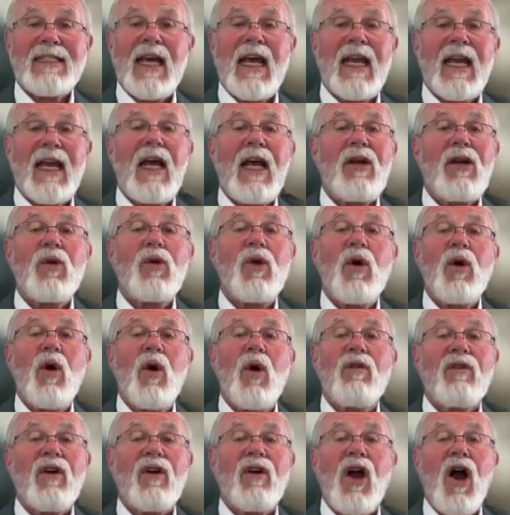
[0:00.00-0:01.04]
And I don't know
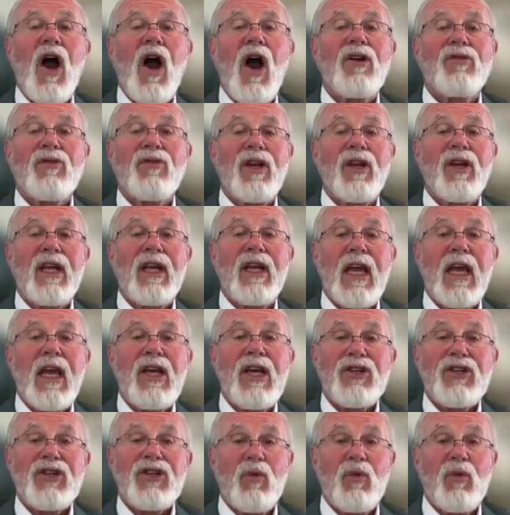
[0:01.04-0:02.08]
of a
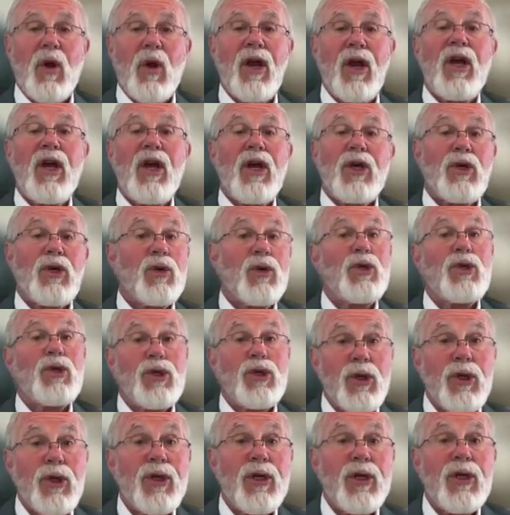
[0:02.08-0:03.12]
contraindication where you
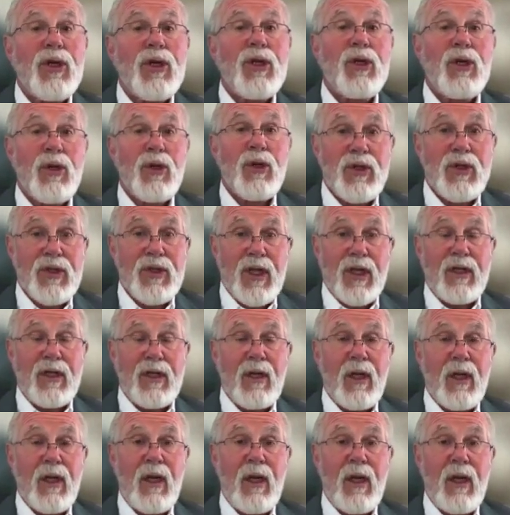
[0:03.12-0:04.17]
shouldn't use it.
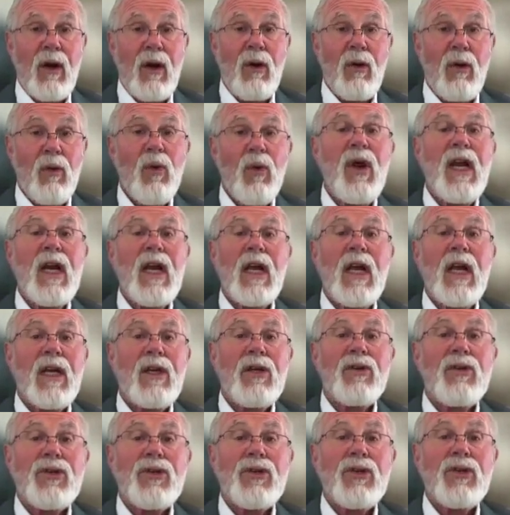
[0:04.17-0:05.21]
Really,
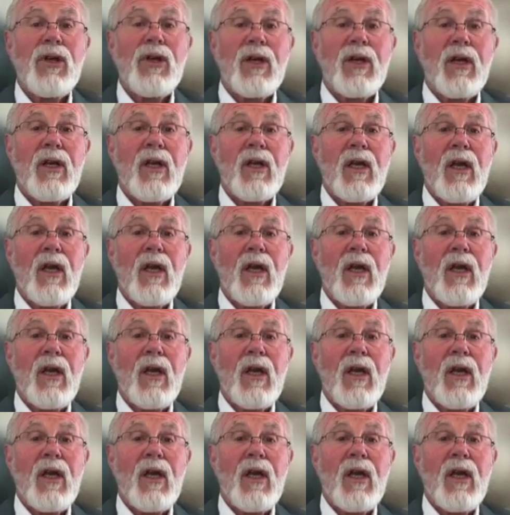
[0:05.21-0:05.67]
you shouldn't.